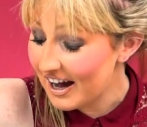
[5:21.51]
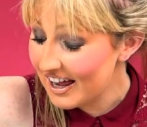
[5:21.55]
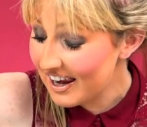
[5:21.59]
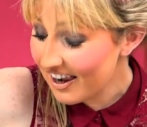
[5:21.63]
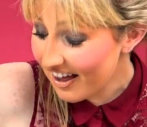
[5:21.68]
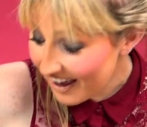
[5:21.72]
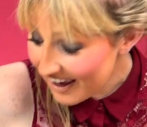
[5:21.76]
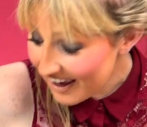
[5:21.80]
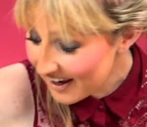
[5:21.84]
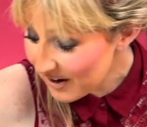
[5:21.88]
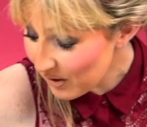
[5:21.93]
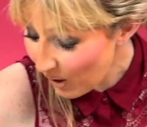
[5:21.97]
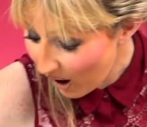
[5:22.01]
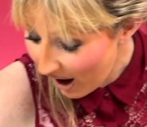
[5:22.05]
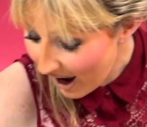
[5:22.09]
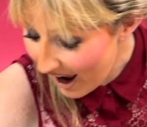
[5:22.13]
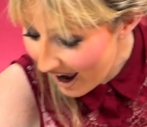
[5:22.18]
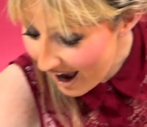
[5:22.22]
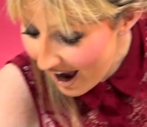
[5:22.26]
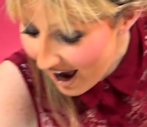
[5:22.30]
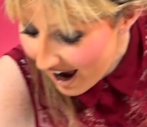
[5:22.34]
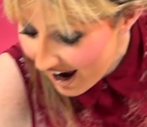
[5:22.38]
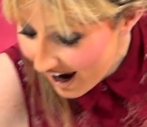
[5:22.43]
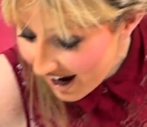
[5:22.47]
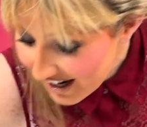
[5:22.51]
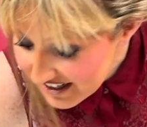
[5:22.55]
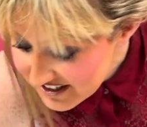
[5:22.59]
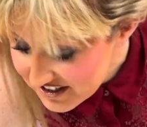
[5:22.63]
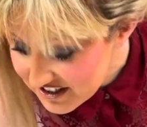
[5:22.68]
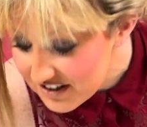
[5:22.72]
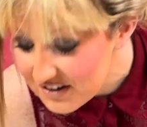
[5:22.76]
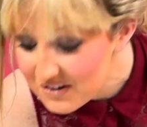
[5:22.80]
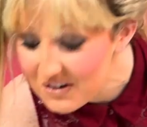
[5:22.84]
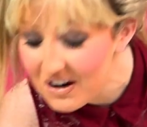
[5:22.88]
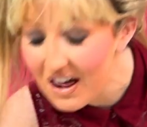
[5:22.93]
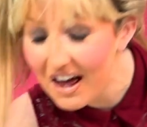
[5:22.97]
I
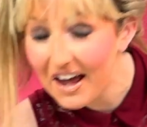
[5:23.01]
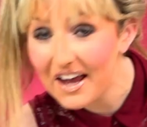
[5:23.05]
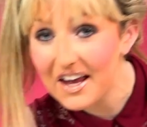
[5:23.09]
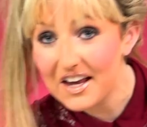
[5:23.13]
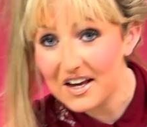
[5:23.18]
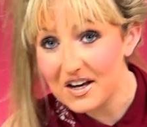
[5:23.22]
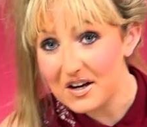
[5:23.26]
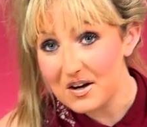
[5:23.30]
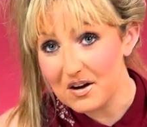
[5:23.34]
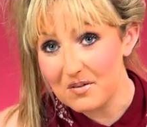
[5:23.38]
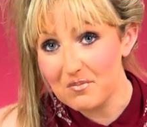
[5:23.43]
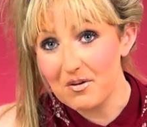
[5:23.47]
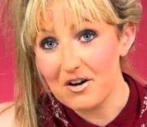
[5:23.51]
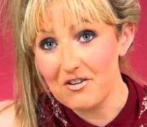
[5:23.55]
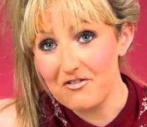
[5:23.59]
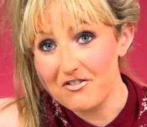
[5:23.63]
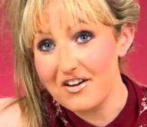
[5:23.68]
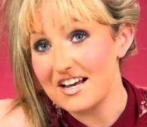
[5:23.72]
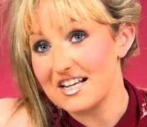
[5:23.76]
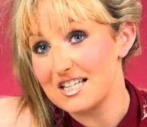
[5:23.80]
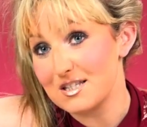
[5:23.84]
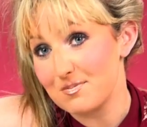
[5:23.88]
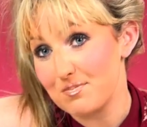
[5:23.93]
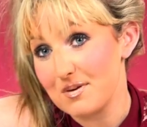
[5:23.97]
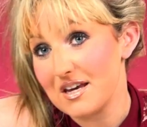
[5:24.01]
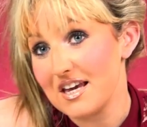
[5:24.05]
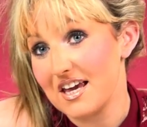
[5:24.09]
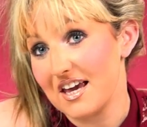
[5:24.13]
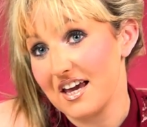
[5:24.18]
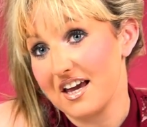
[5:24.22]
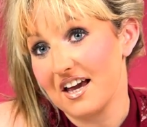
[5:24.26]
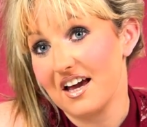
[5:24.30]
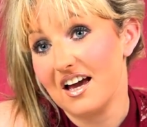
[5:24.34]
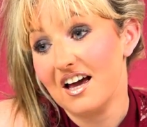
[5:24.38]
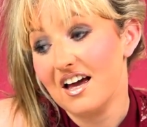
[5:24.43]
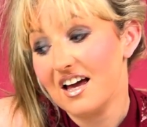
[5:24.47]
do like my face
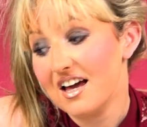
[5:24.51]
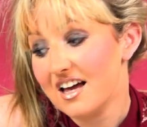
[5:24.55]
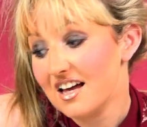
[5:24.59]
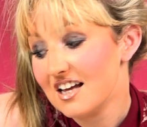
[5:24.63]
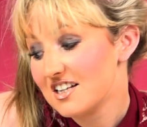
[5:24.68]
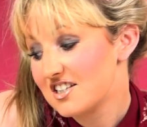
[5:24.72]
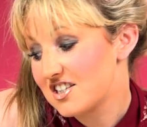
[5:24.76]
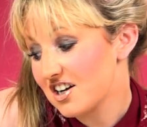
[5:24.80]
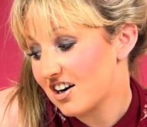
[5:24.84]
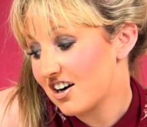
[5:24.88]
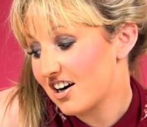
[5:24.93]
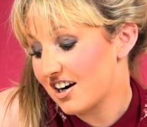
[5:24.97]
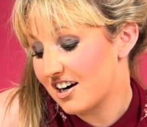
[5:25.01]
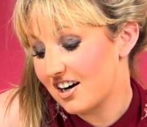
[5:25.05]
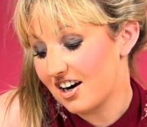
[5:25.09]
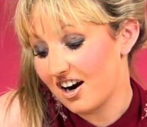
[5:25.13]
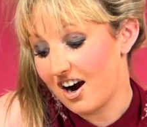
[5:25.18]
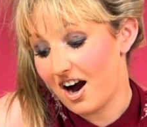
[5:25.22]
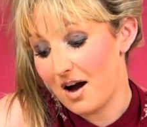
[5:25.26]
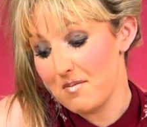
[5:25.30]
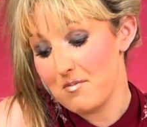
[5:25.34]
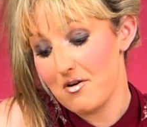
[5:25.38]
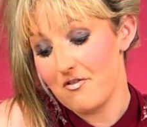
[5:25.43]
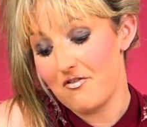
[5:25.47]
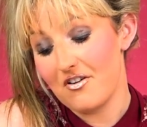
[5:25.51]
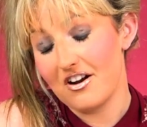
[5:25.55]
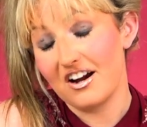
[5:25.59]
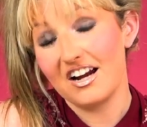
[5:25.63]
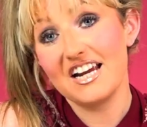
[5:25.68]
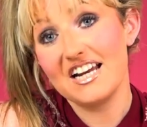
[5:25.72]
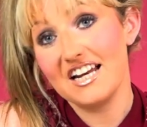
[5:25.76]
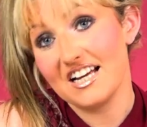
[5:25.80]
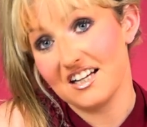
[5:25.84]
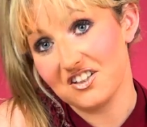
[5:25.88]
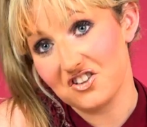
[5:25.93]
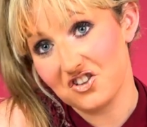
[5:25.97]
being darker. I'm a
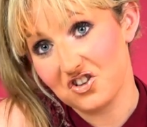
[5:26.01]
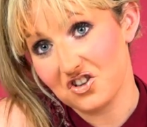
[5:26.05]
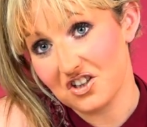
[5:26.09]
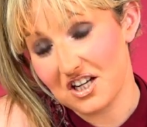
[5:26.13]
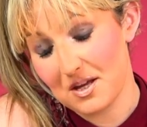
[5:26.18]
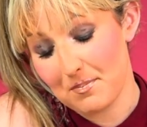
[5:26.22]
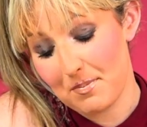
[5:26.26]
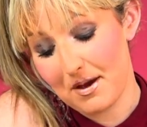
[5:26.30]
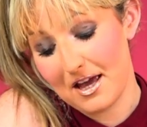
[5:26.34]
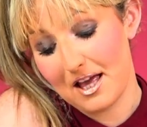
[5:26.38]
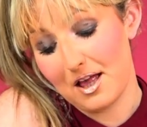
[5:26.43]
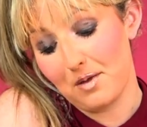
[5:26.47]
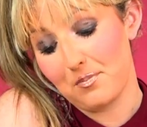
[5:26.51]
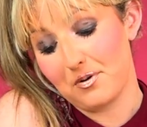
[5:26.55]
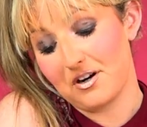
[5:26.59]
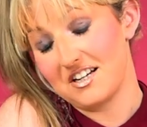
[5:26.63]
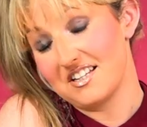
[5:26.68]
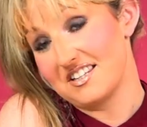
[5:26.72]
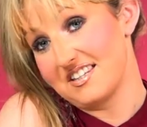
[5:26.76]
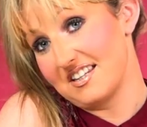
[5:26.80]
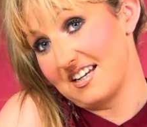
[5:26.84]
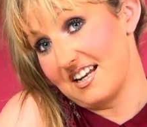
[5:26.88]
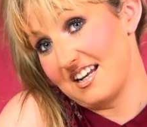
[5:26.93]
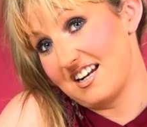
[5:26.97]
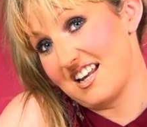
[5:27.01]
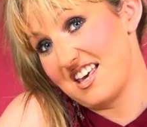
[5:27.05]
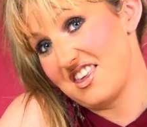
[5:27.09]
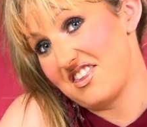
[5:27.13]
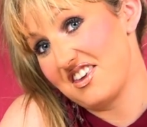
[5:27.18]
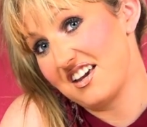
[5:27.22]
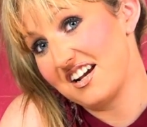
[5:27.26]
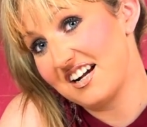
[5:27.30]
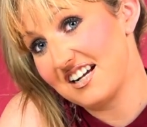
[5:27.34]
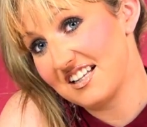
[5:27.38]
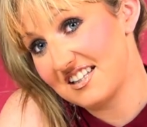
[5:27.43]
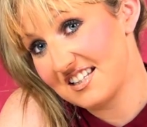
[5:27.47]
very naturally pale person and I
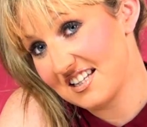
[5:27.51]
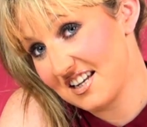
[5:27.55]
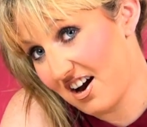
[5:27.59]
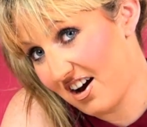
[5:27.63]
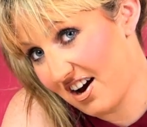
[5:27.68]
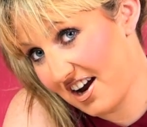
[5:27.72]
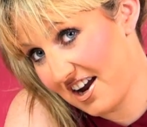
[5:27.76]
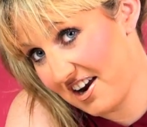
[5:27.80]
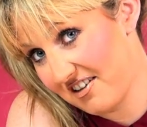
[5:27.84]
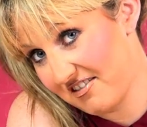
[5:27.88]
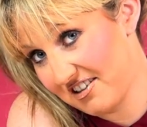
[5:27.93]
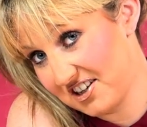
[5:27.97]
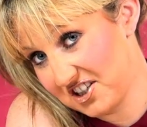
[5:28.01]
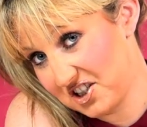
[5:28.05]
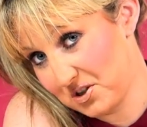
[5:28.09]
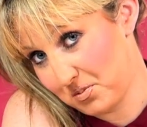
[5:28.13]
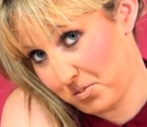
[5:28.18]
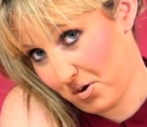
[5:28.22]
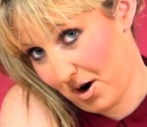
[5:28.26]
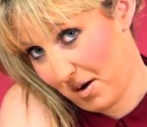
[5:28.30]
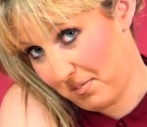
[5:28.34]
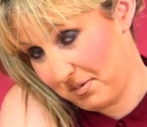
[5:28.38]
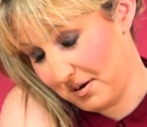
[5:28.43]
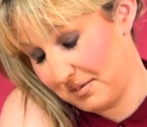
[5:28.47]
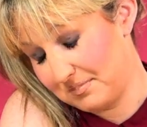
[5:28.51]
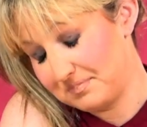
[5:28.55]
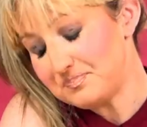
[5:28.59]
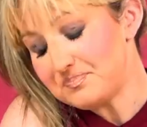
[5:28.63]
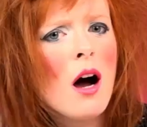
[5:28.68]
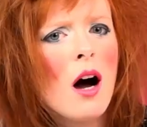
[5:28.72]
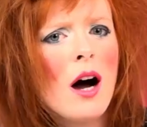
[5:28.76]
think it's an Irish problem.